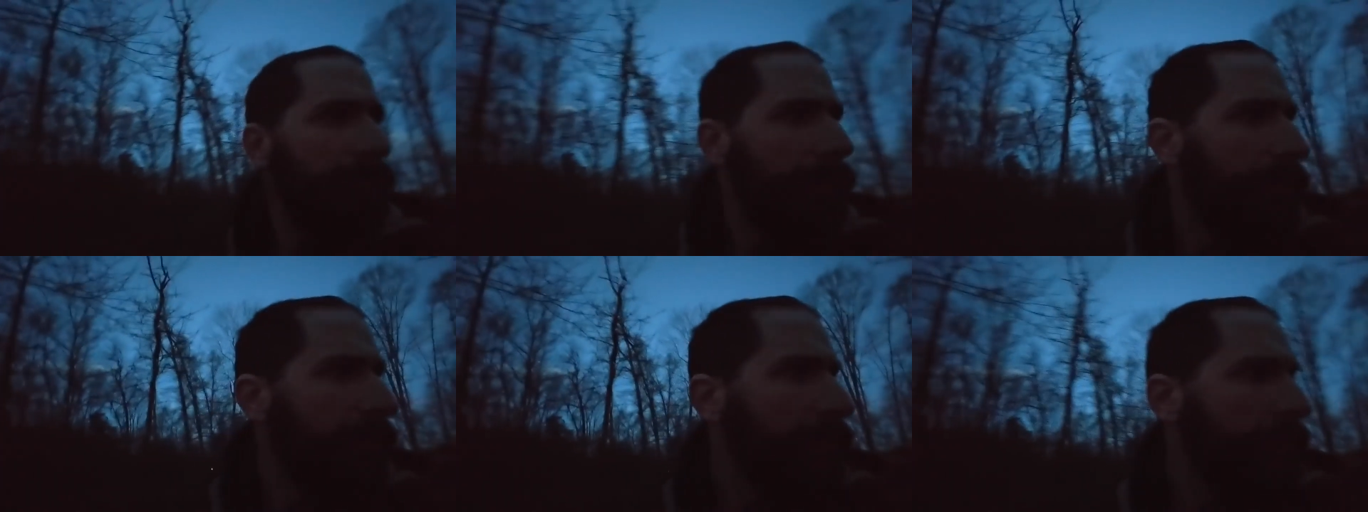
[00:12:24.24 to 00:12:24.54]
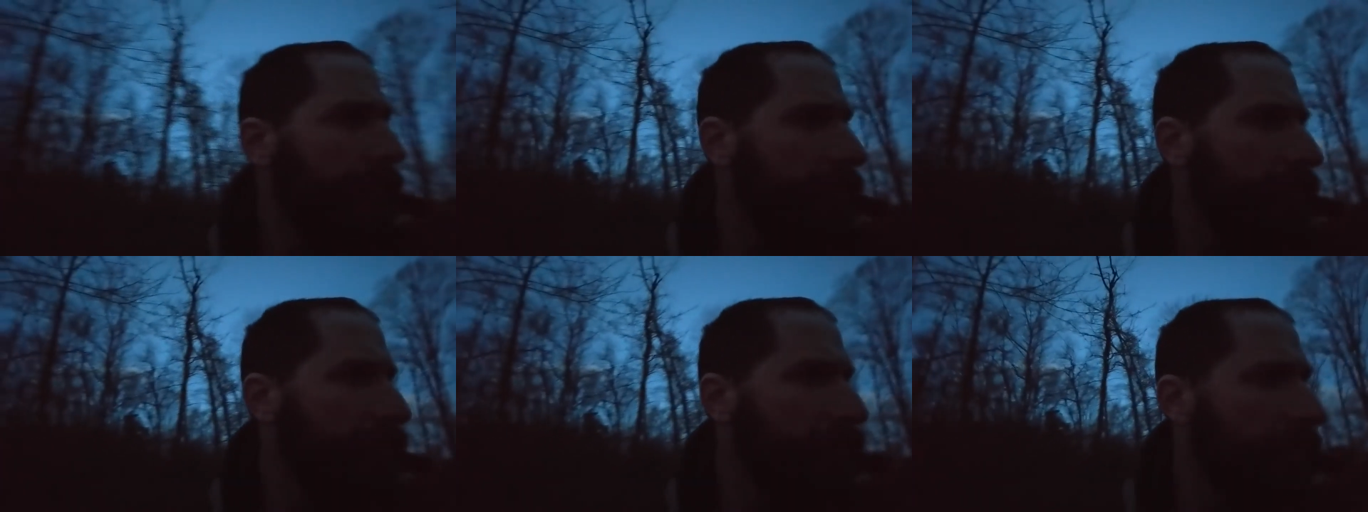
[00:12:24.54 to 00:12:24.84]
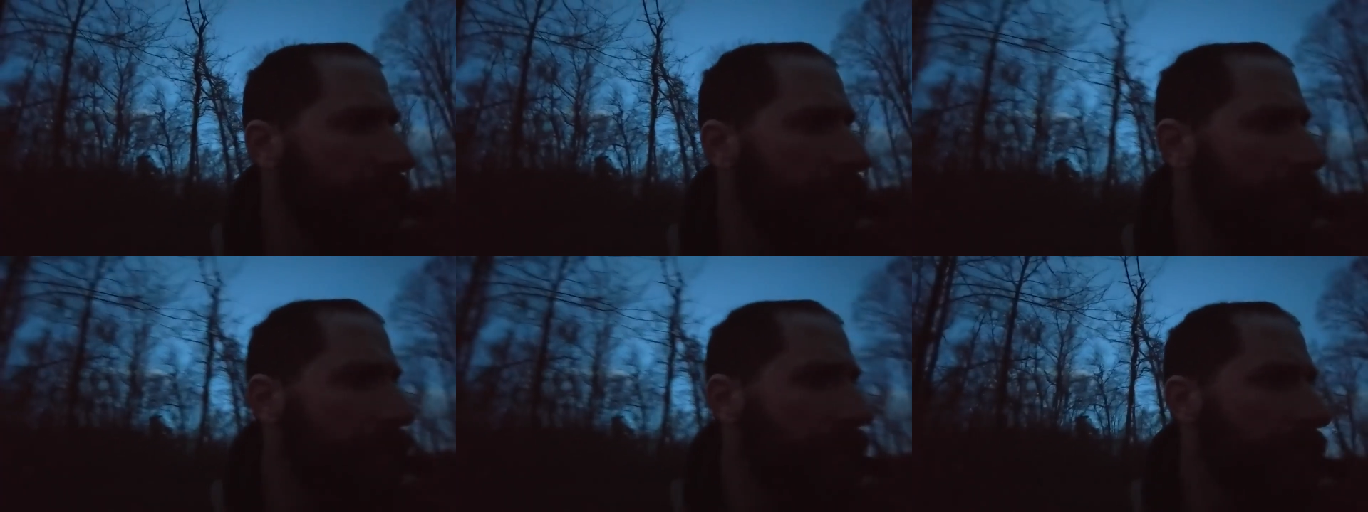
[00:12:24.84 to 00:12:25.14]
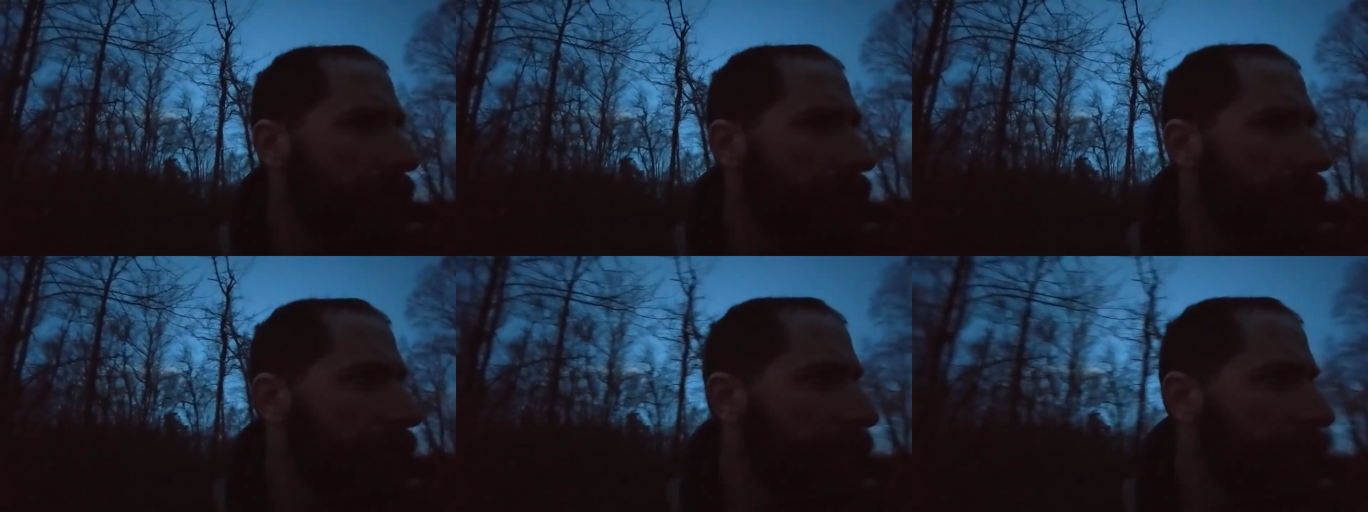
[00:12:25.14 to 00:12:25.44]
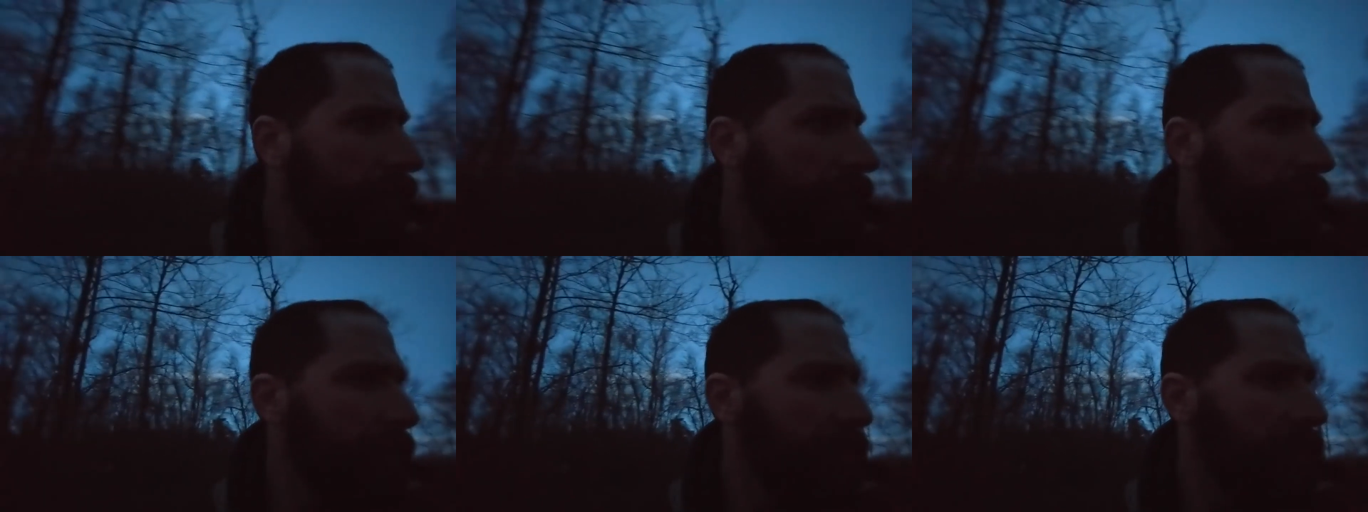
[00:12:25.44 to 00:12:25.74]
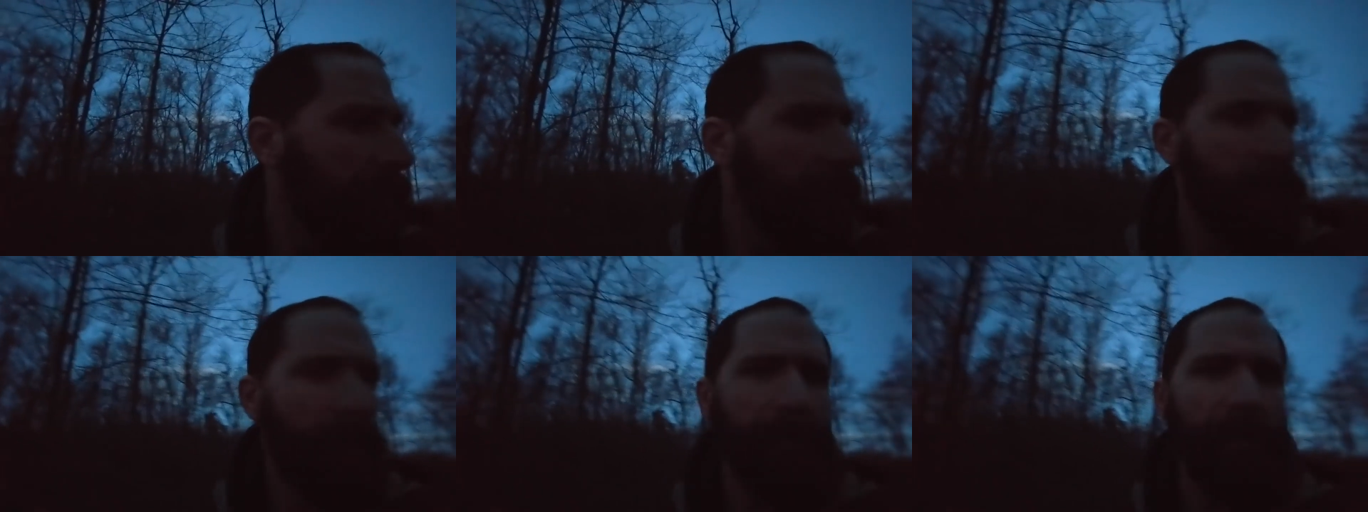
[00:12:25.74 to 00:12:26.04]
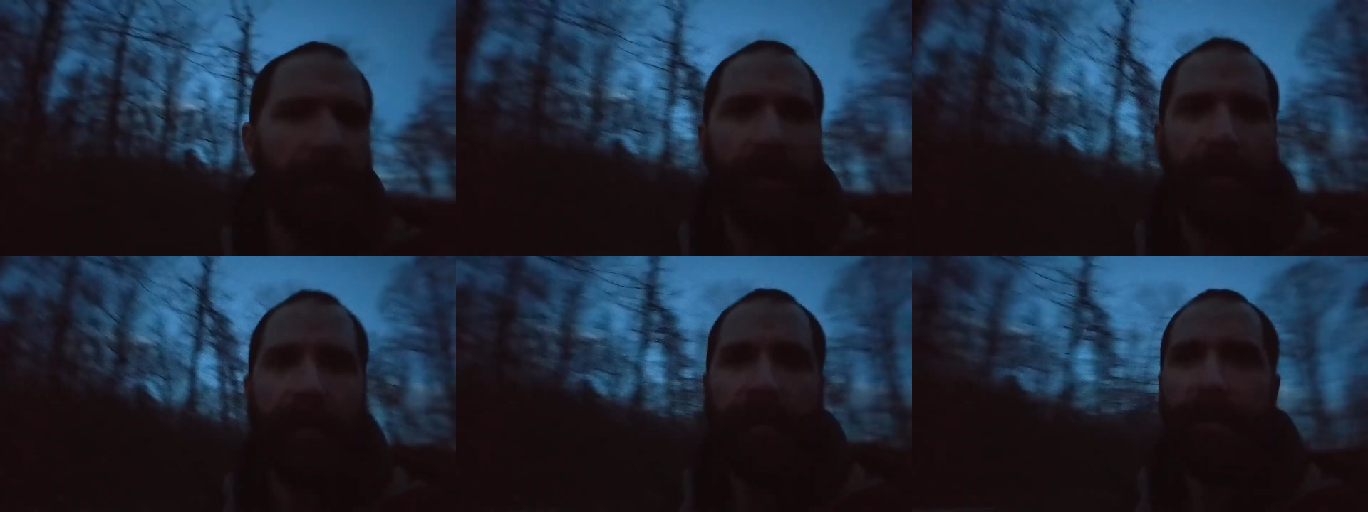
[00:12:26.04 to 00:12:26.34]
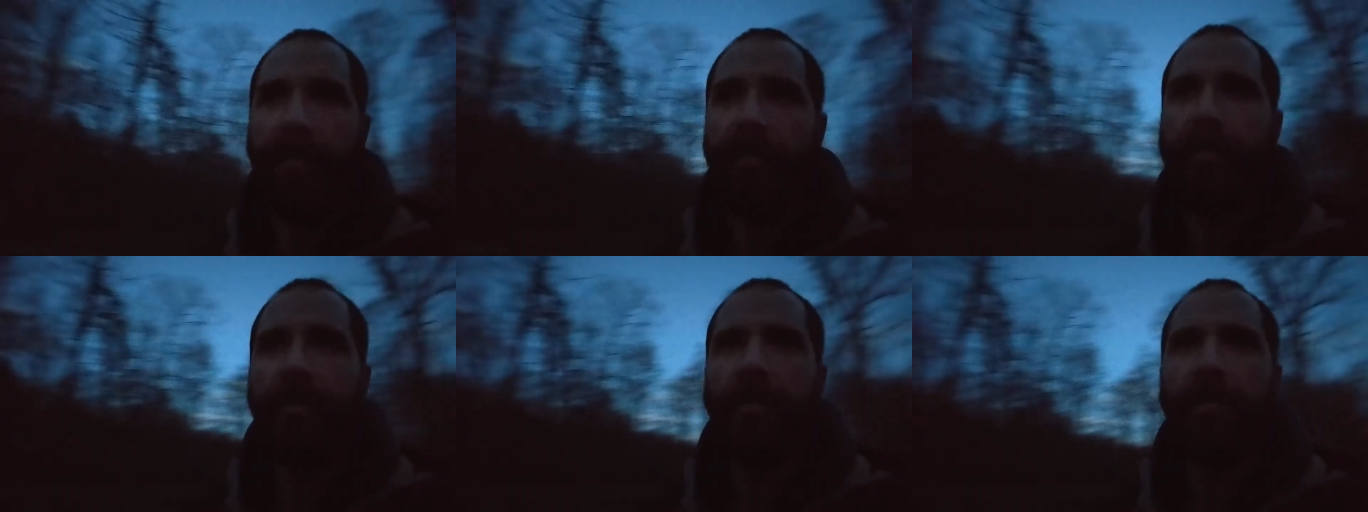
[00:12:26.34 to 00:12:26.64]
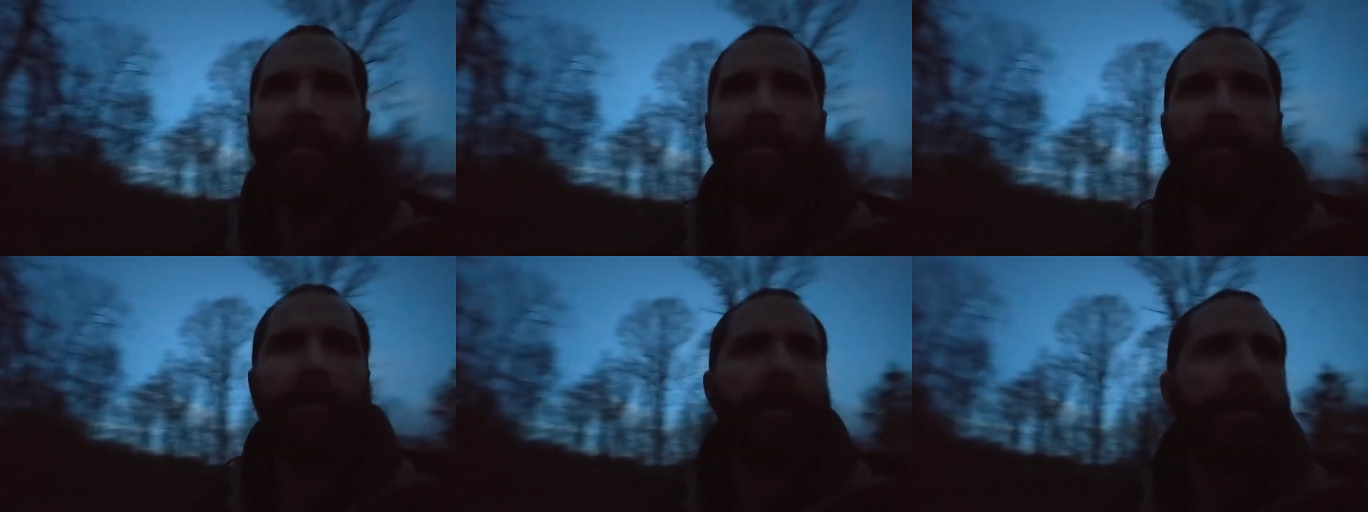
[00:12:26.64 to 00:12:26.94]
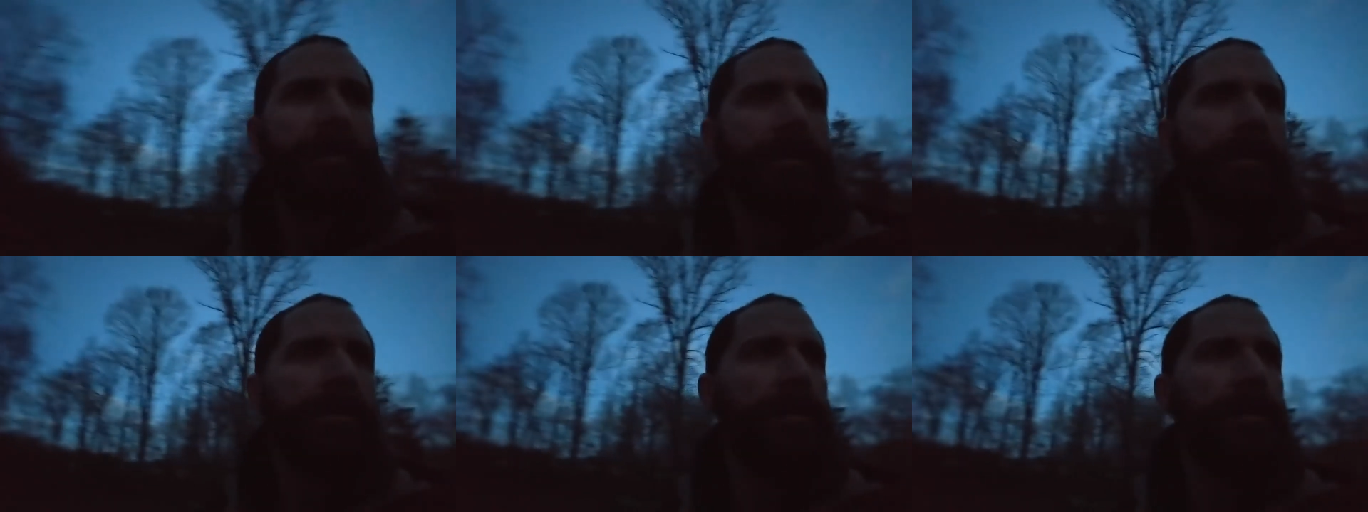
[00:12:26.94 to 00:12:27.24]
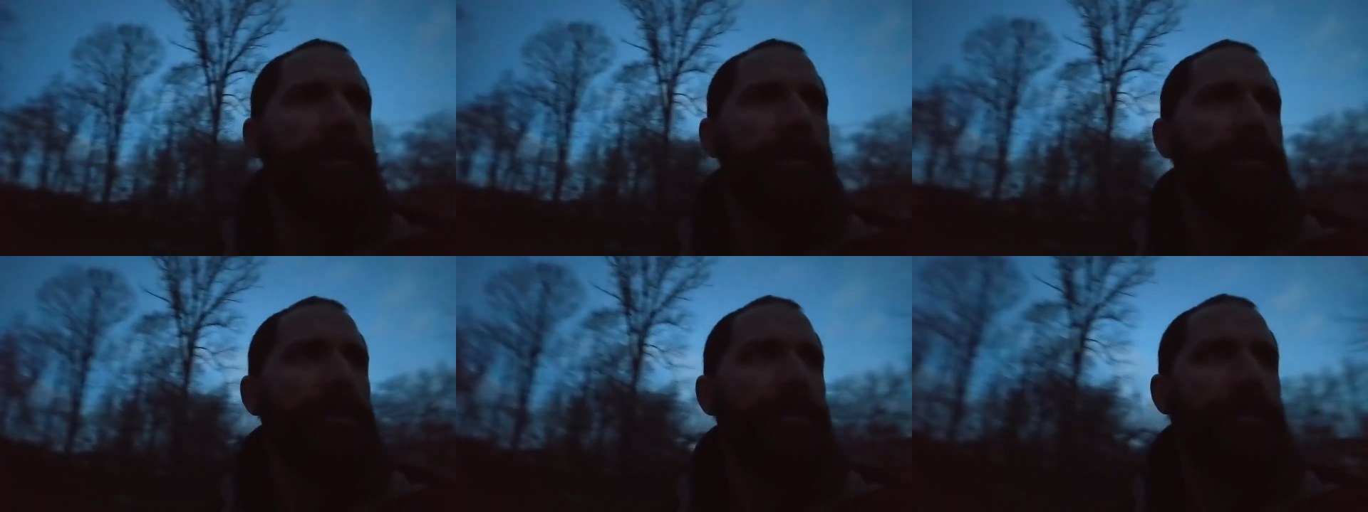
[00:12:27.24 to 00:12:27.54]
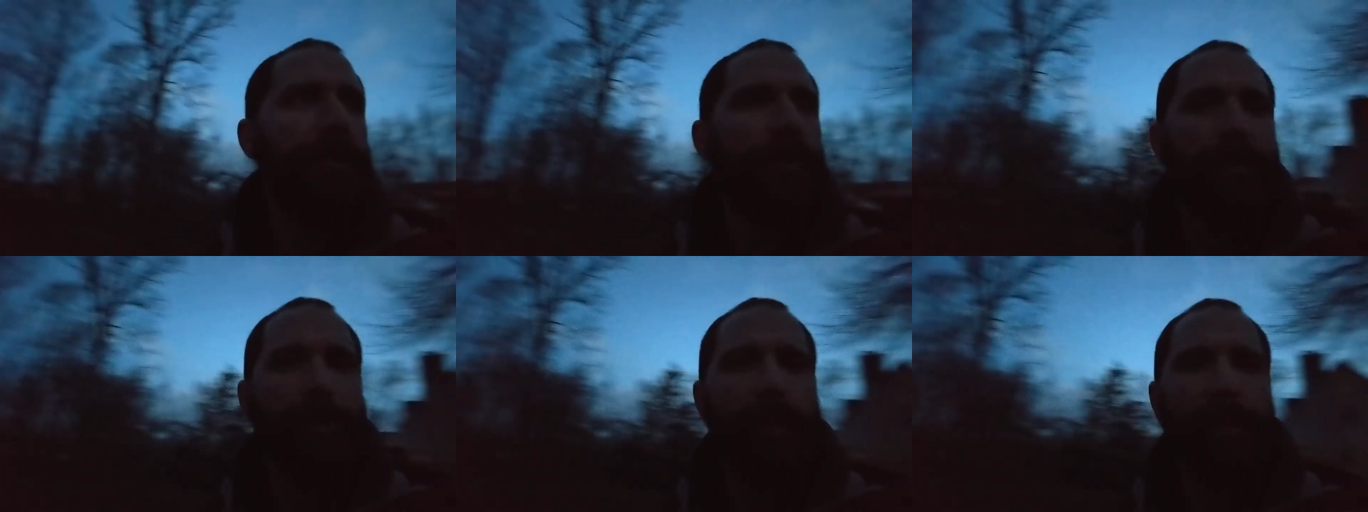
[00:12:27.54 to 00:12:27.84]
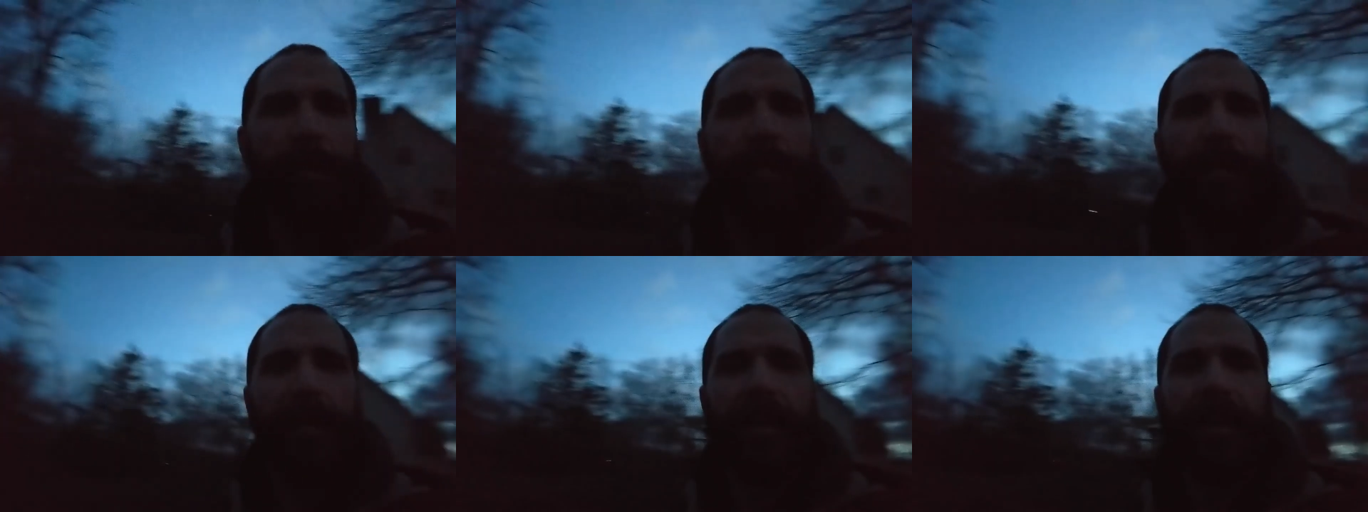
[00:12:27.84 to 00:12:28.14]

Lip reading: (no speaker visible)